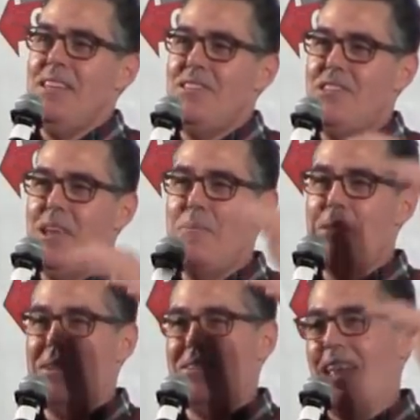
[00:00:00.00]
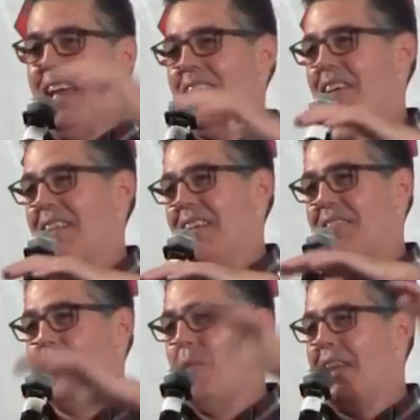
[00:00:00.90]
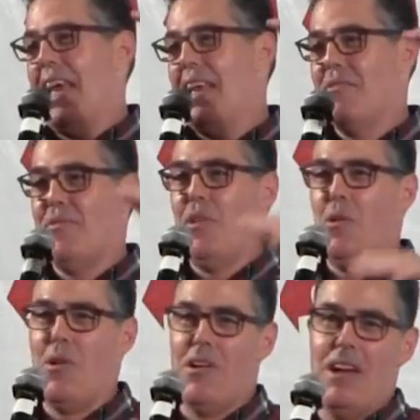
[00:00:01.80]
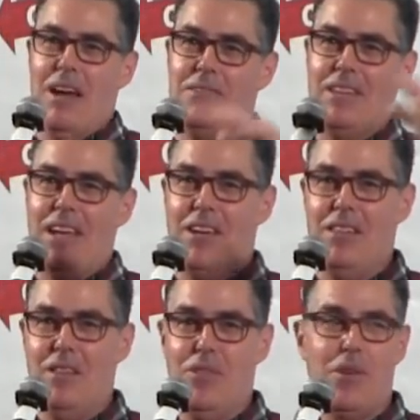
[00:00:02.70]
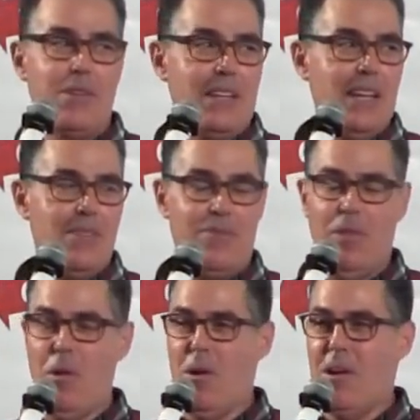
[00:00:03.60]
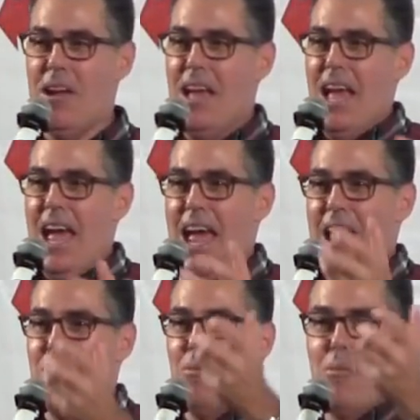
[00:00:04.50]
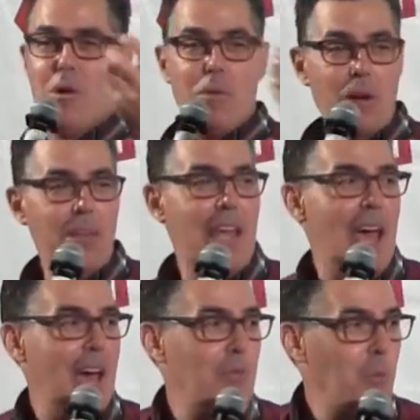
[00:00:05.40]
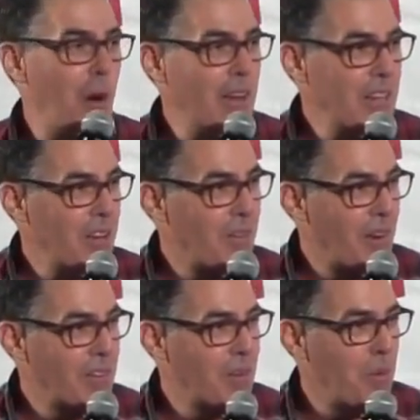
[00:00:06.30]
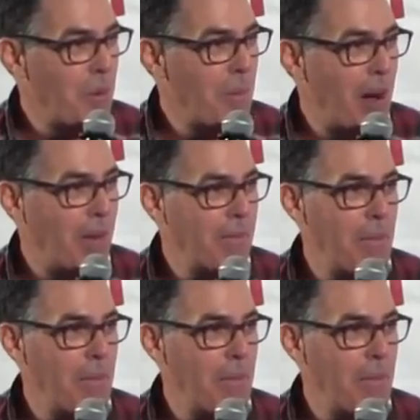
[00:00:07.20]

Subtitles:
Jimmy was like on the 28th floor and I was like on the 13th floor and where we only had one universal remote.